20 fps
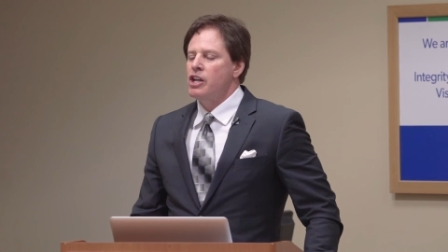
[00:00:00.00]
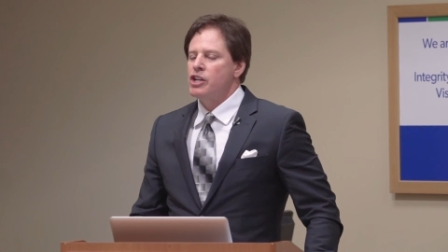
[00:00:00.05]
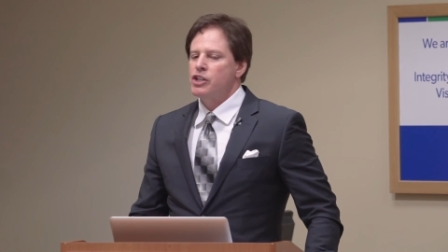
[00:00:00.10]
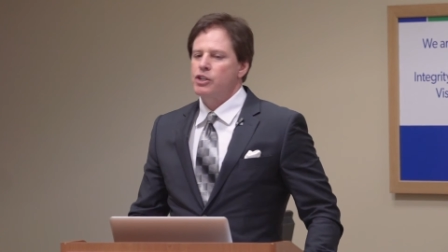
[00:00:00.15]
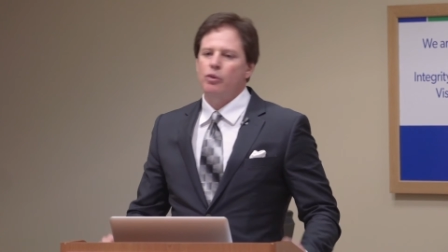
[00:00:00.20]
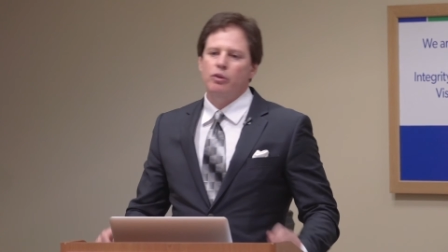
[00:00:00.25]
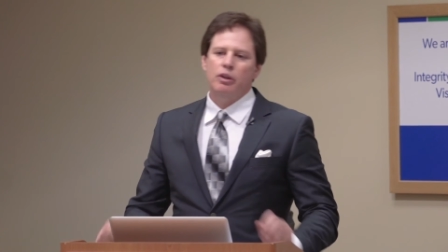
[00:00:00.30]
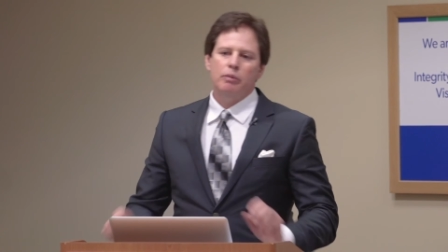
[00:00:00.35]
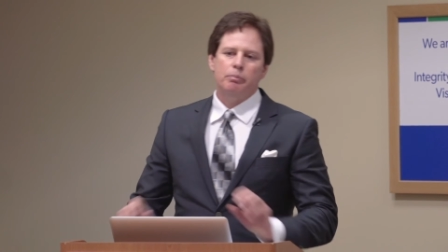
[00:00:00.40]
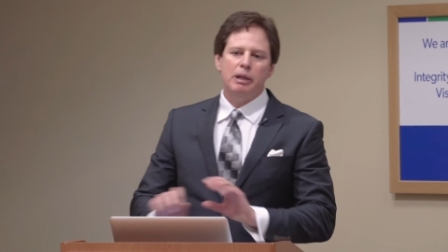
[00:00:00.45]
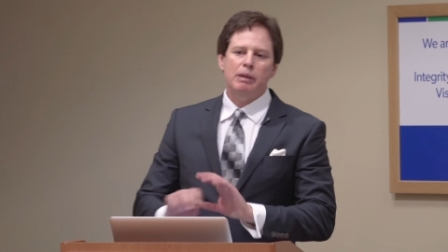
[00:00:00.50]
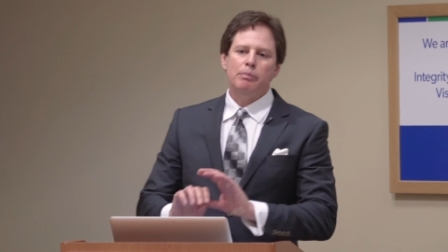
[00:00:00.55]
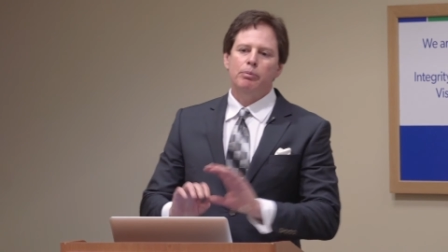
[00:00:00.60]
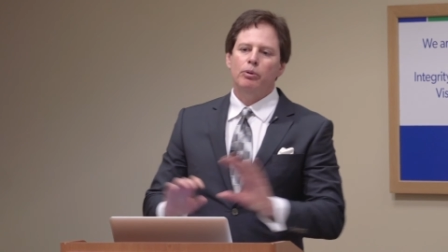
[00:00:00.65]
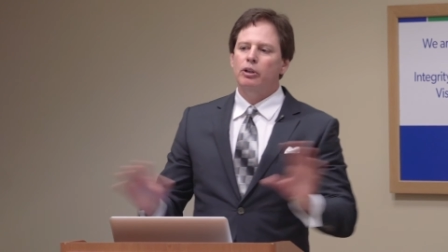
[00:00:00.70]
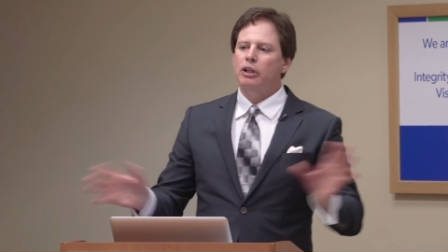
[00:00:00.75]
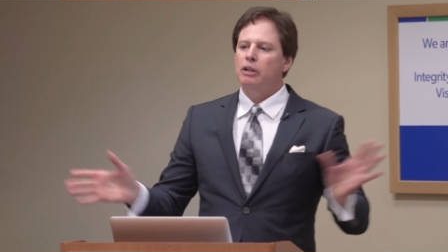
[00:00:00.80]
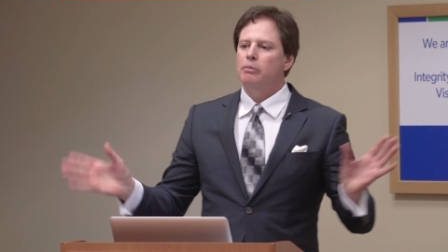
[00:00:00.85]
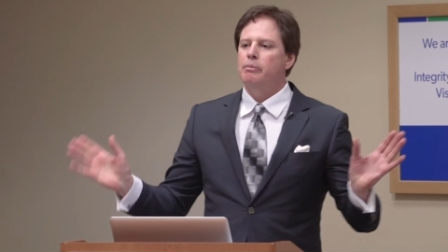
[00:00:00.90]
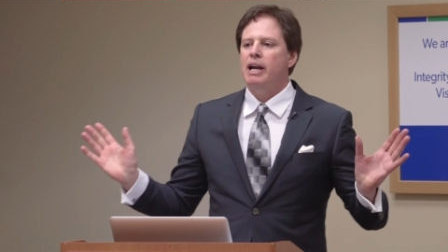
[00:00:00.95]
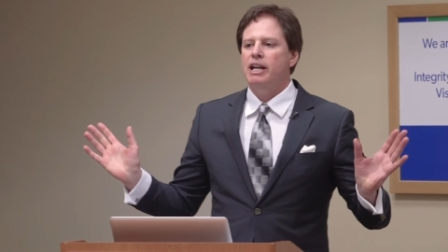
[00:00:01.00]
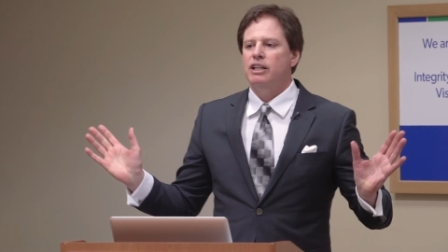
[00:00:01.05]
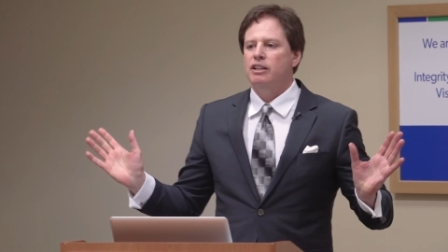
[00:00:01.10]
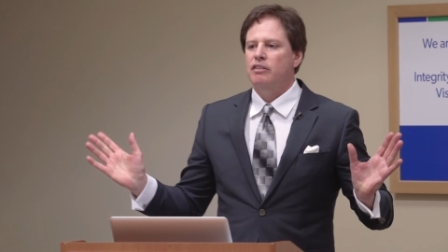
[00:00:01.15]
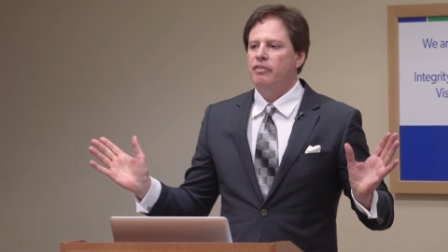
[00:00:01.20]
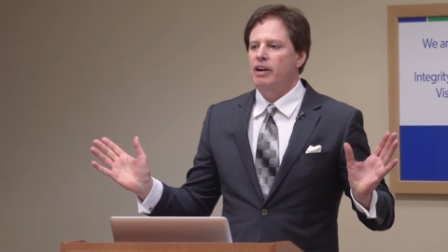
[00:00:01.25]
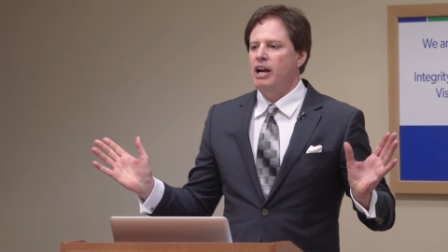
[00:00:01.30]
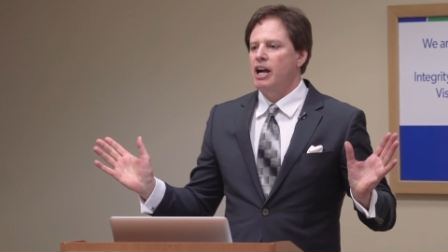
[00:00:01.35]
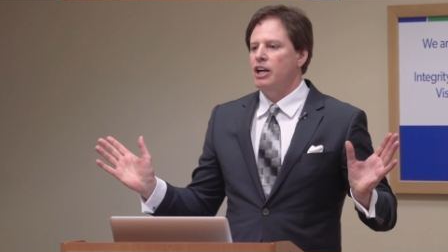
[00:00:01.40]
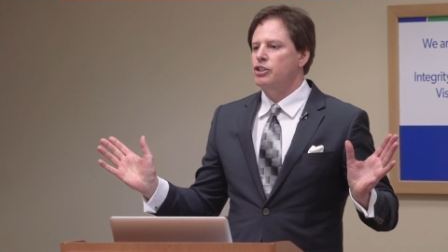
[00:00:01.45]
so that people could
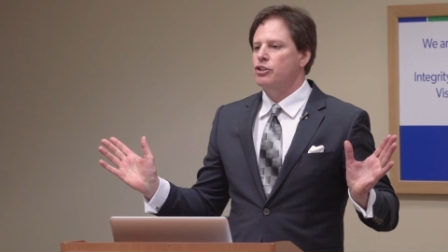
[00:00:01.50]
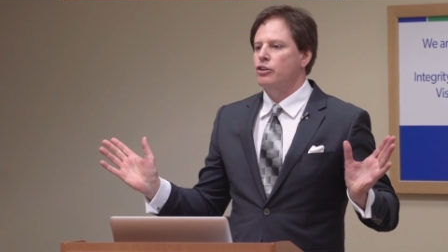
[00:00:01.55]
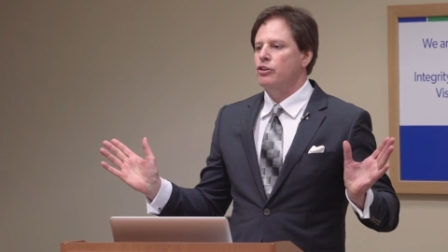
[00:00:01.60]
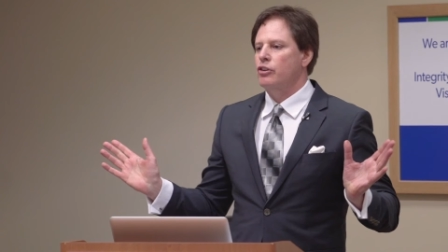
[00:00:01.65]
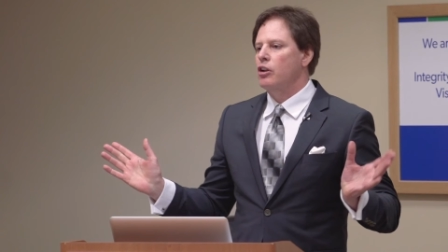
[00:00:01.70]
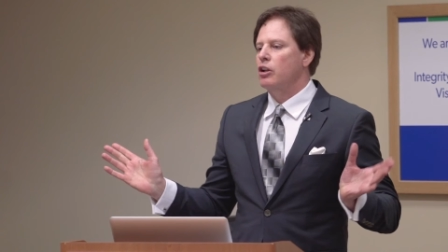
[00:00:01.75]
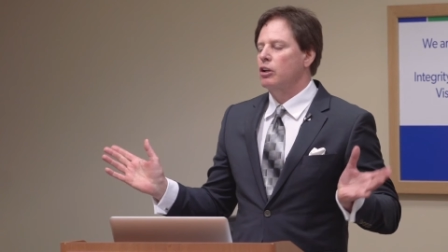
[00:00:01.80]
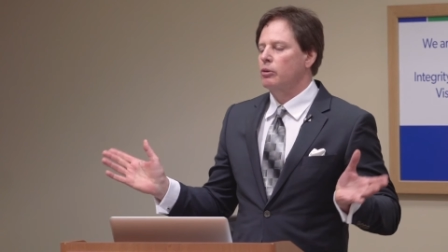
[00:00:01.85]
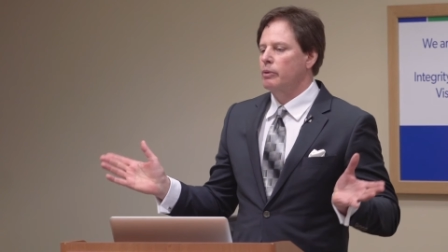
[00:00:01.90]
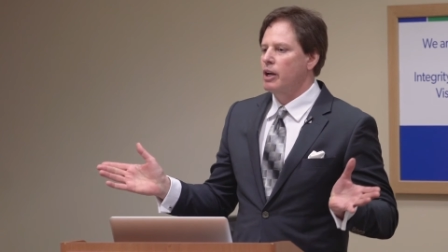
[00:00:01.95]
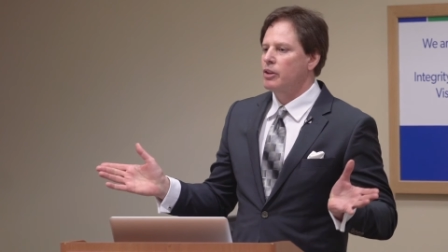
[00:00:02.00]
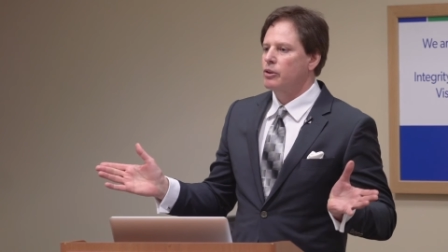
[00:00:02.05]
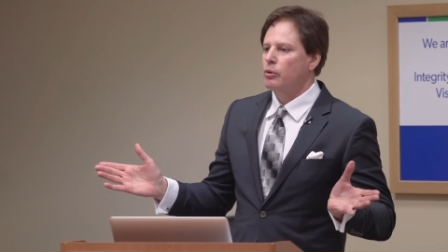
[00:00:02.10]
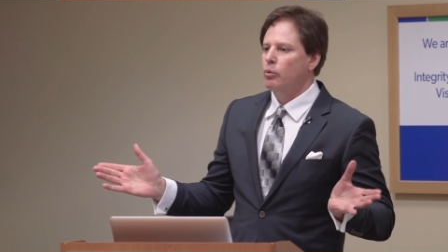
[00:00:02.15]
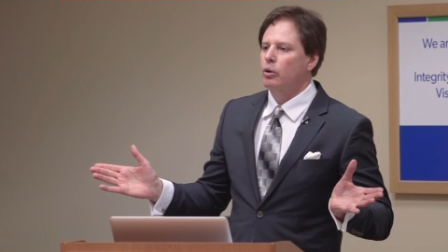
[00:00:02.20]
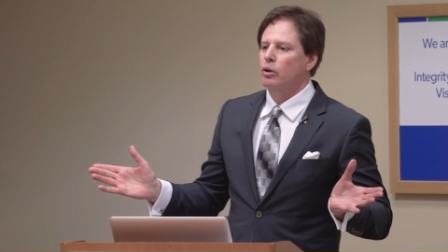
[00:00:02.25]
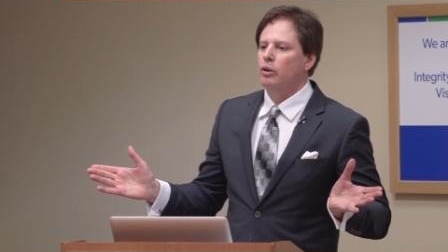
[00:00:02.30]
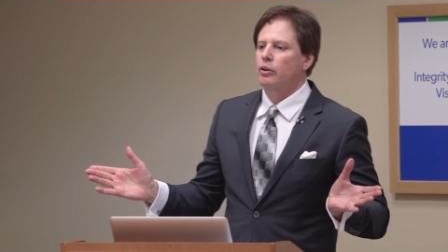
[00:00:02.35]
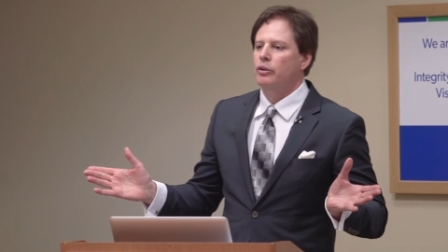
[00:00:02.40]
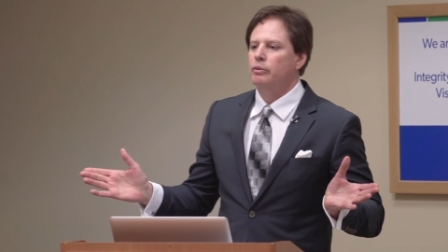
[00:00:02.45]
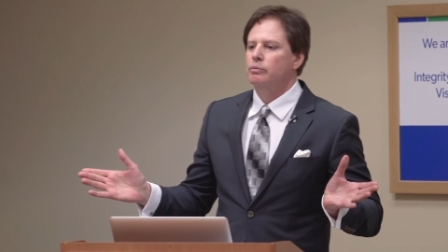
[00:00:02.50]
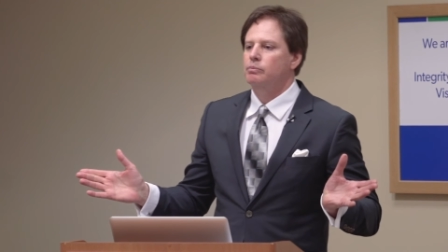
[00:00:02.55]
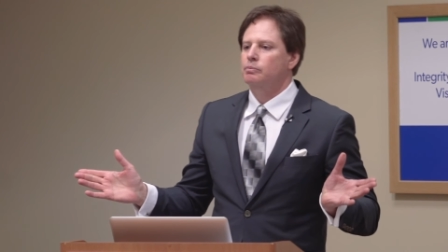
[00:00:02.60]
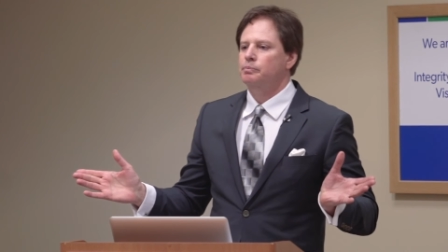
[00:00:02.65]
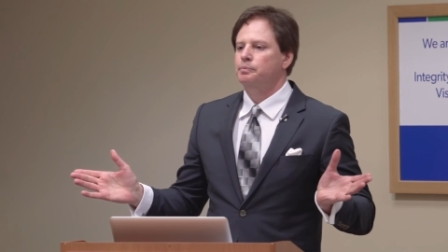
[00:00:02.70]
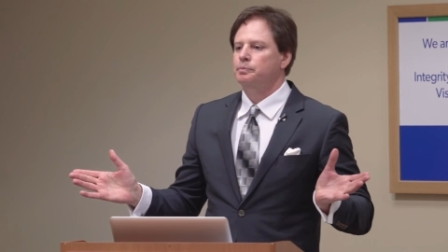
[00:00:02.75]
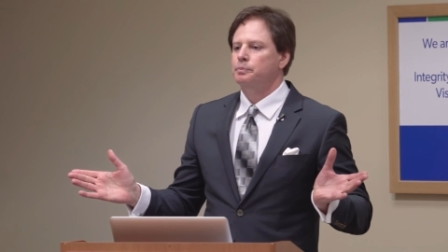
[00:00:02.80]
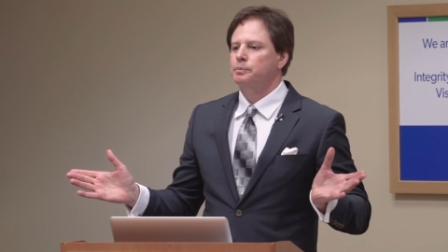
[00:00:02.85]
manufacture it all around the world.